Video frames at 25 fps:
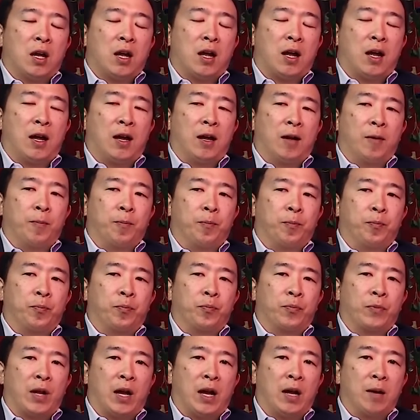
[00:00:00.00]
um
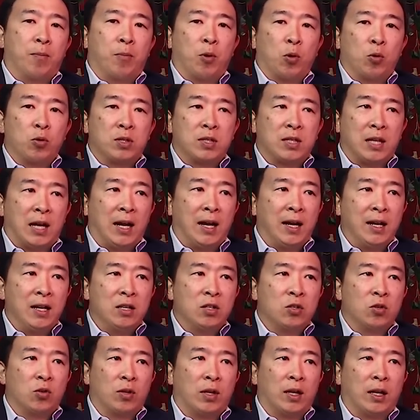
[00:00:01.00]
on both
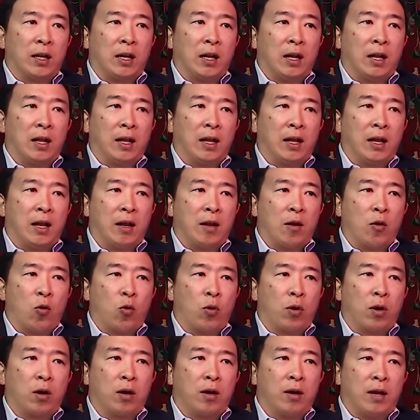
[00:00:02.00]
sides or like, like
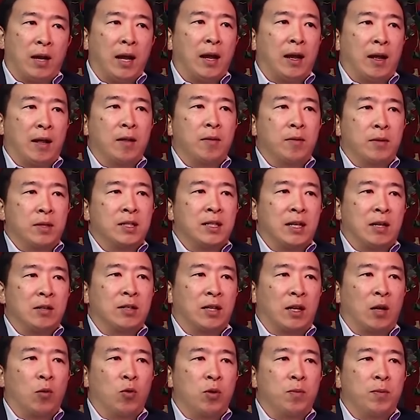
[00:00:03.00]
or yeah it sounds
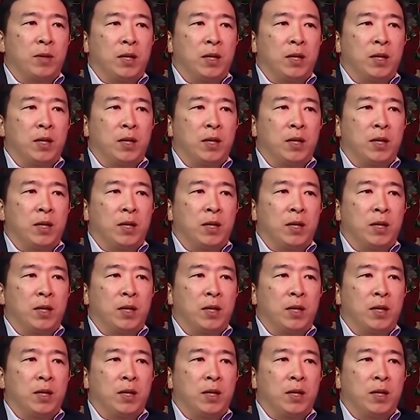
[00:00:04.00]
like it would be